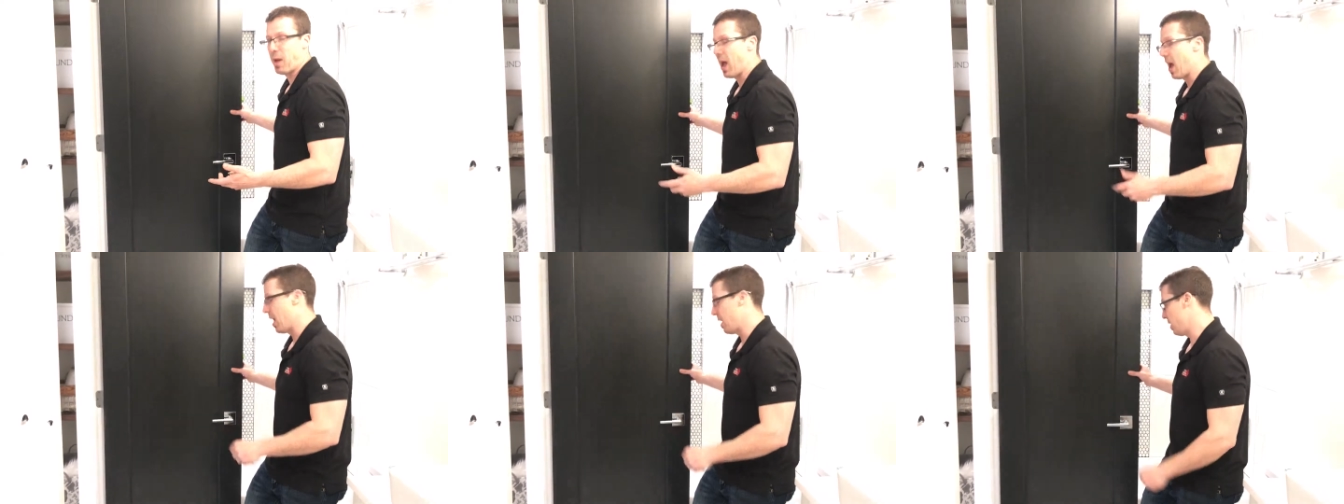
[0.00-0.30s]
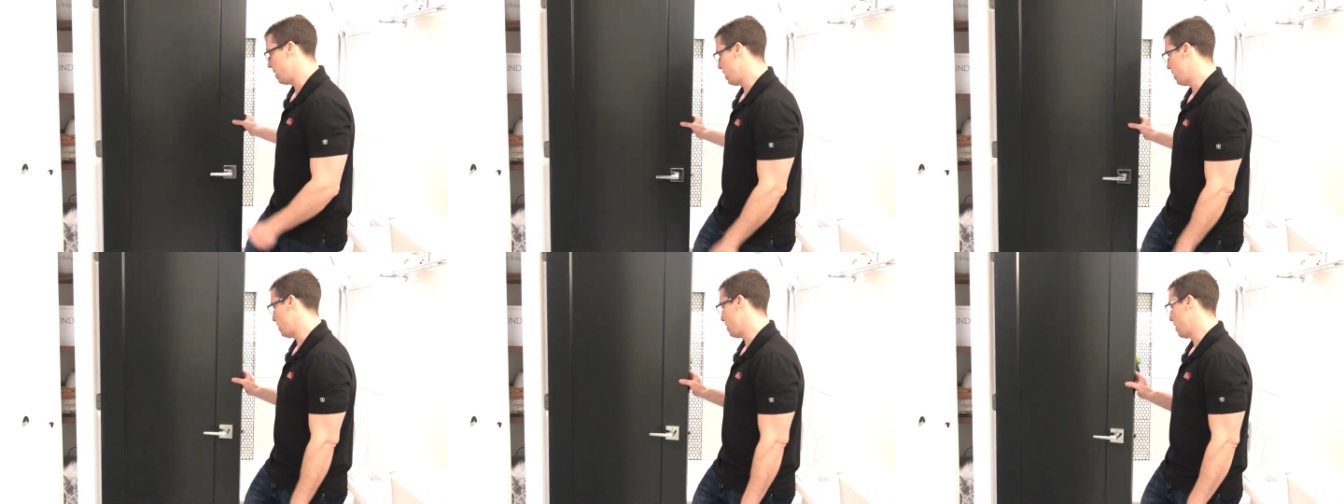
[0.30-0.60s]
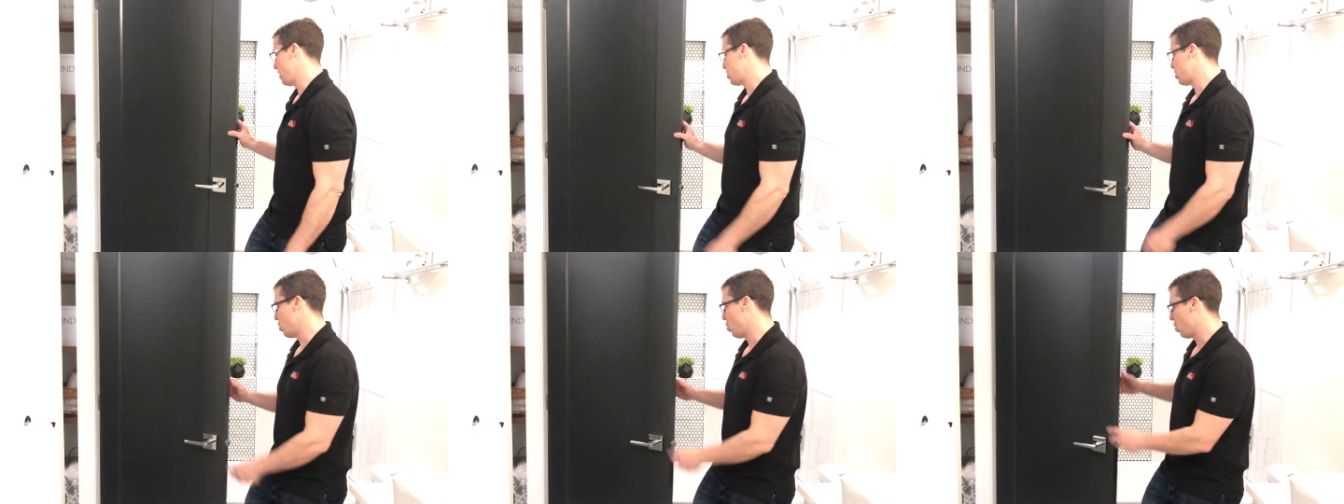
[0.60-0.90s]
bad.
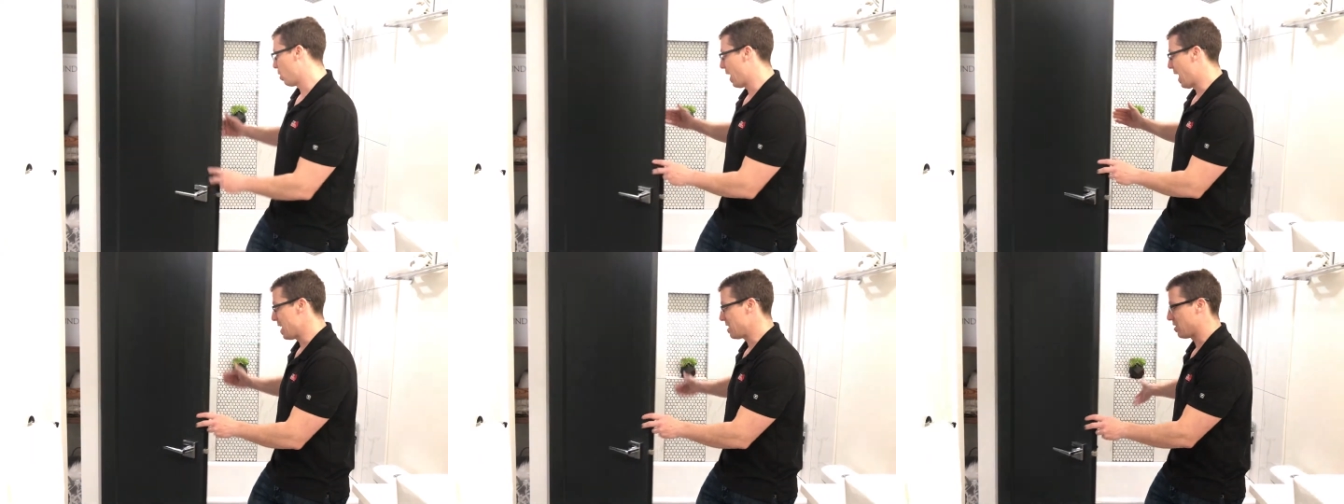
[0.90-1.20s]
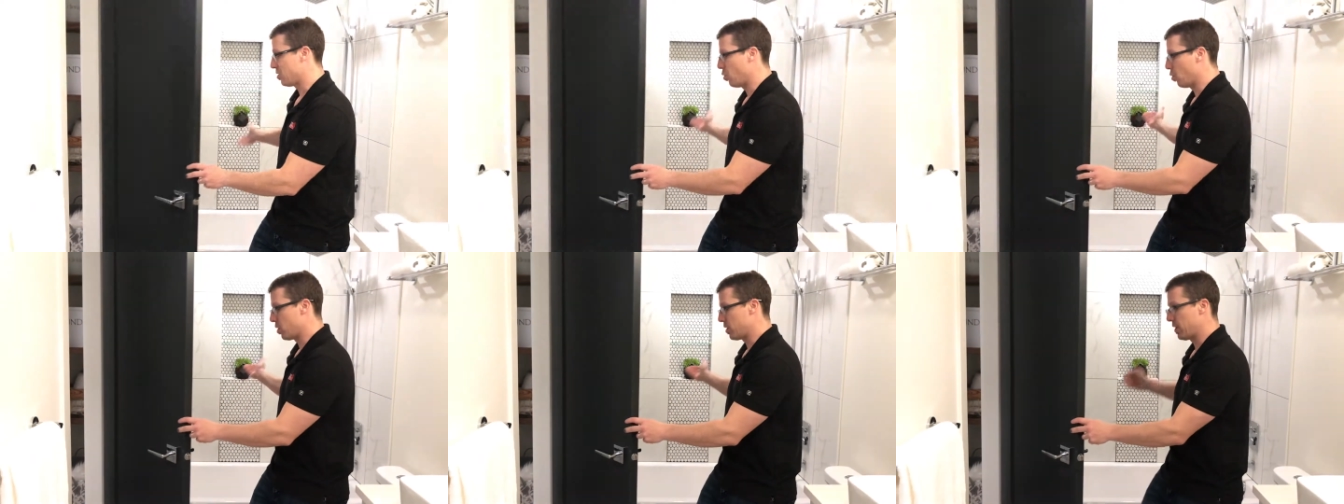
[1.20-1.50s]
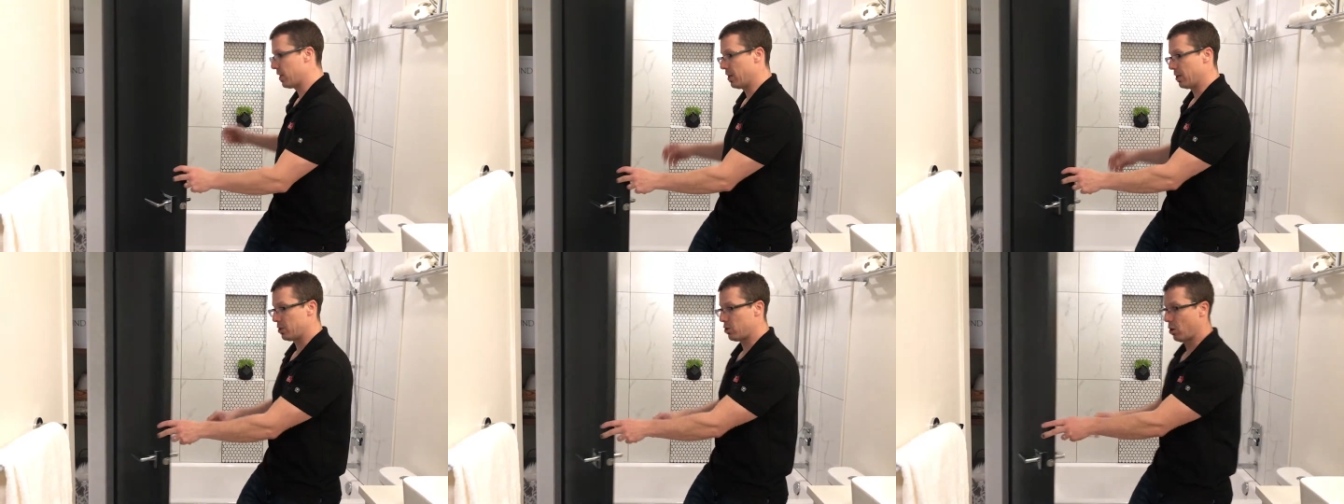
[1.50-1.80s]
There's no glass doors
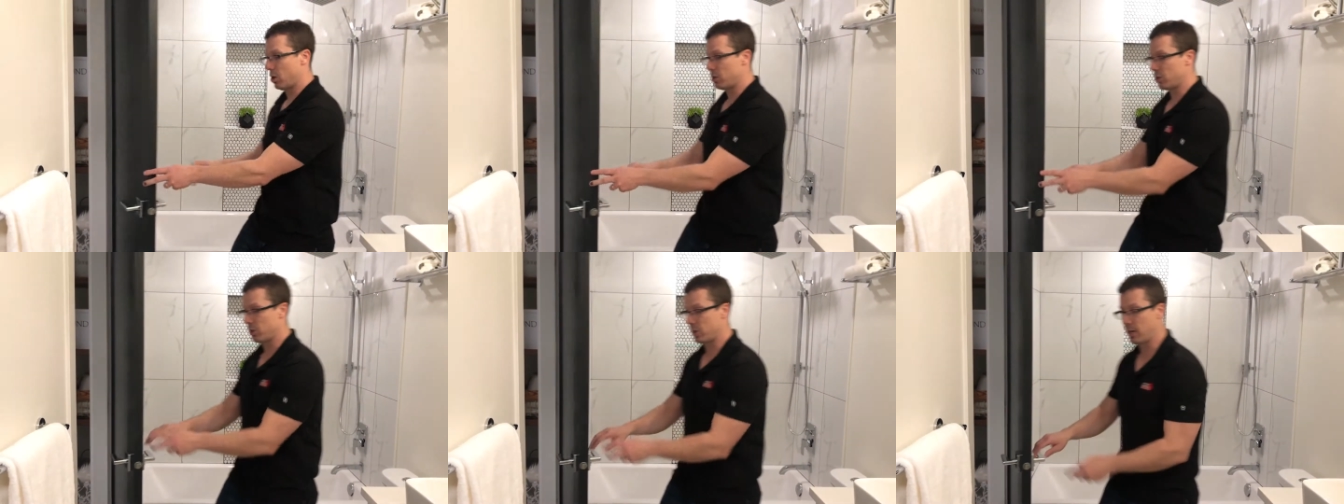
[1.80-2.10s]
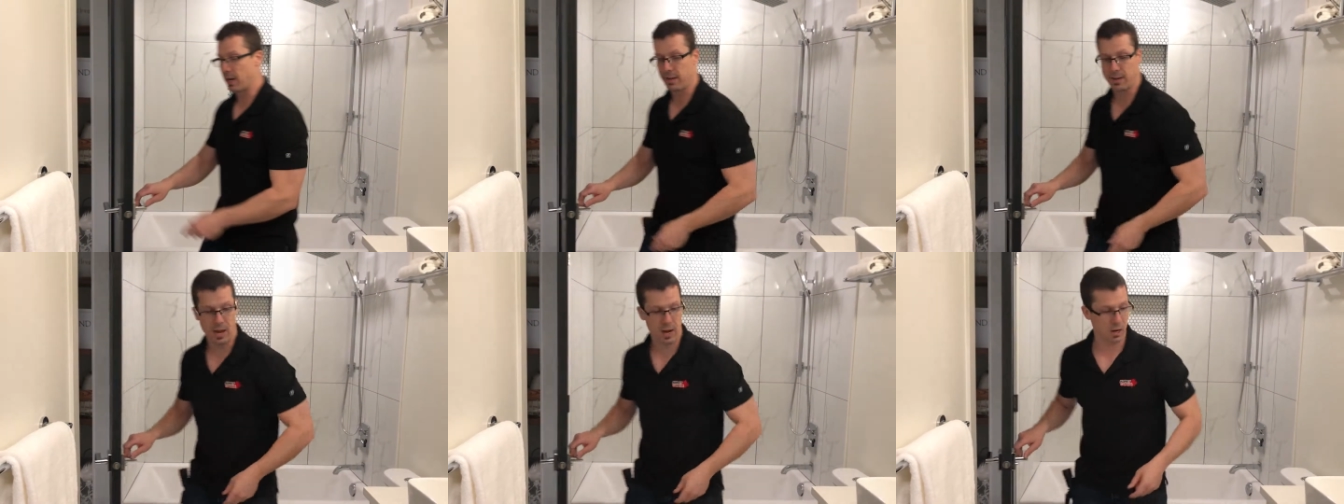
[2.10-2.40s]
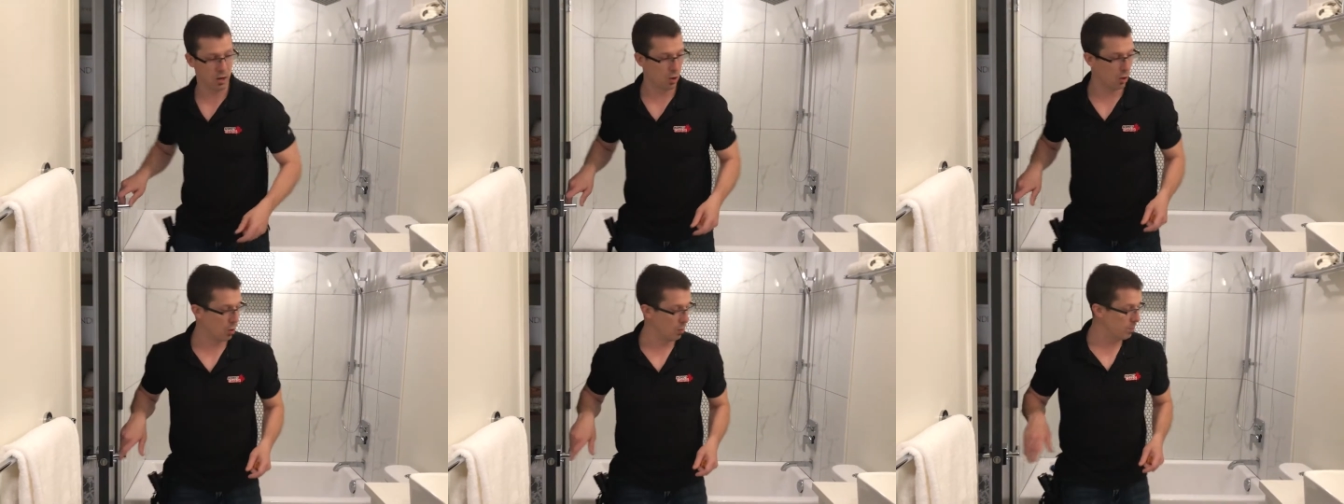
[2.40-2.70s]
here, so I'll just let
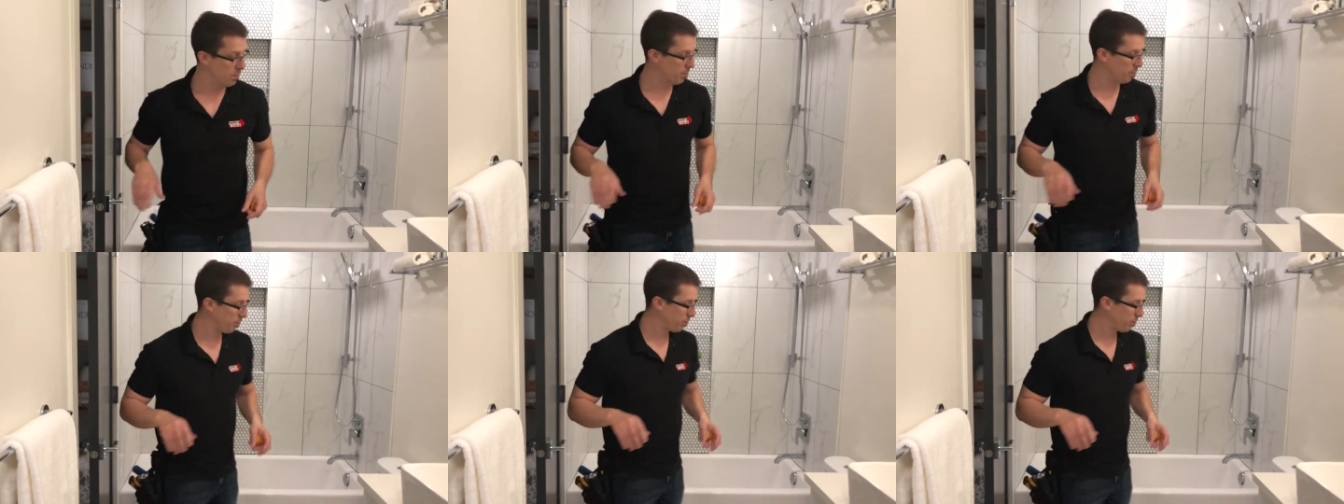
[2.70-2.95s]
that go.